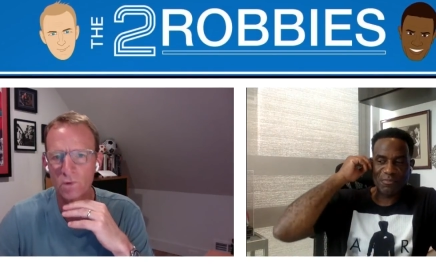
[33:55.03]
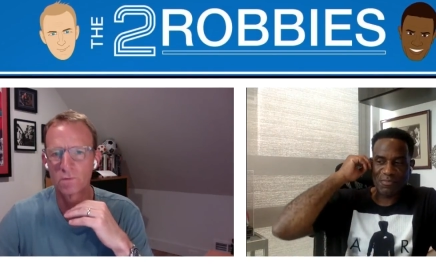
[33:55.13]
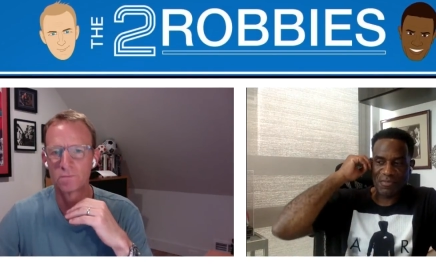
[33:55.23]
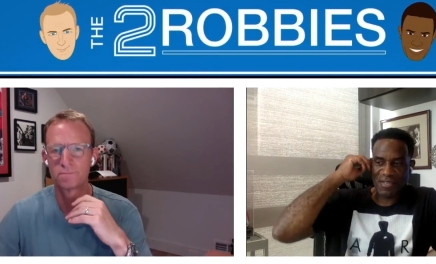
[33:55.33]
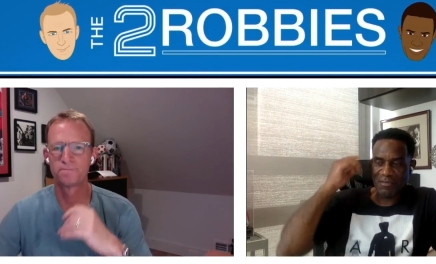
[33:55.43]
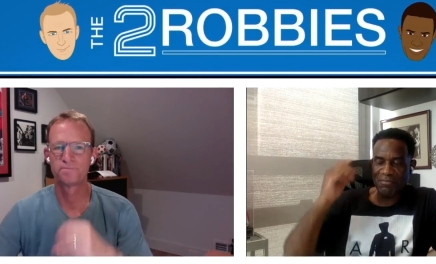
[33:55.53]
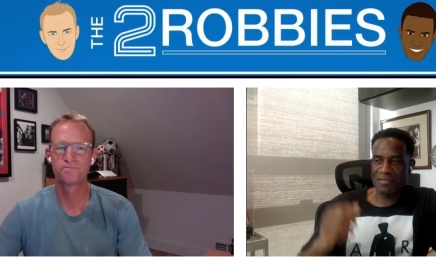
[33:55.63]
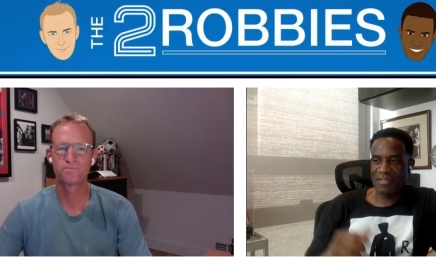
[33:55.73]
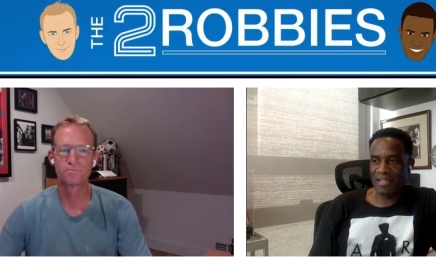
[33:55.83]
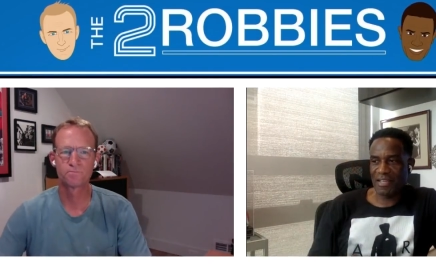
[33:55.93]
Speaker 1: him
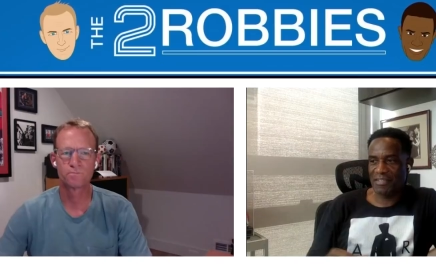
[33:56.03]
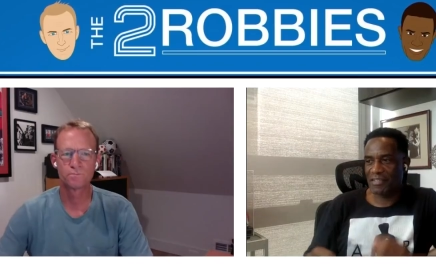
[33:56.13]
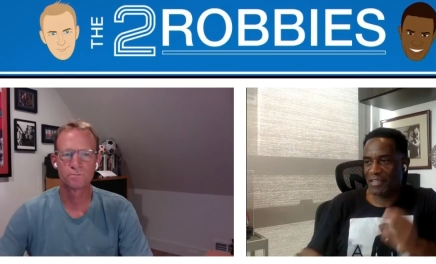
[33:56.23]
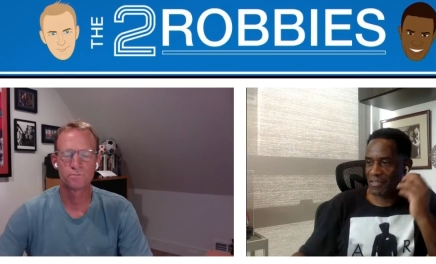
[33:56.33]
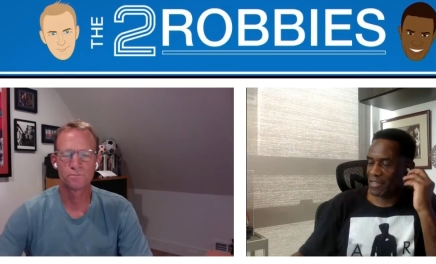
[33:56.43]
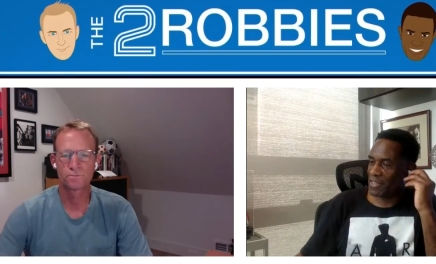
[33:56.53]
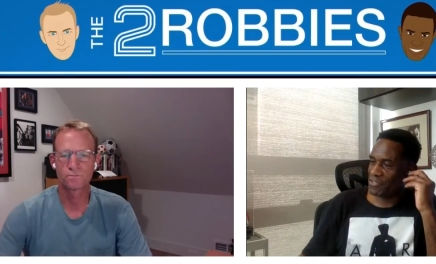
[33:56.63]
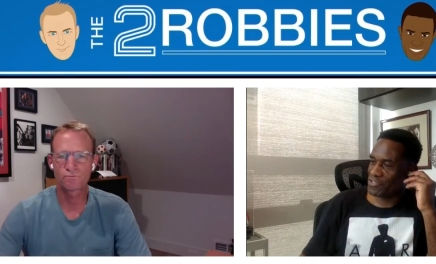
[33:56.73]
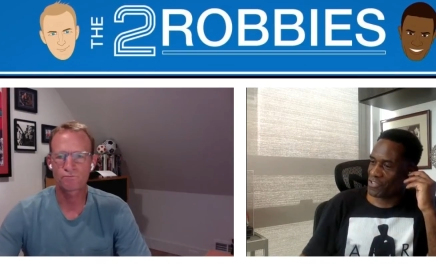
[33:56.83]
um, and last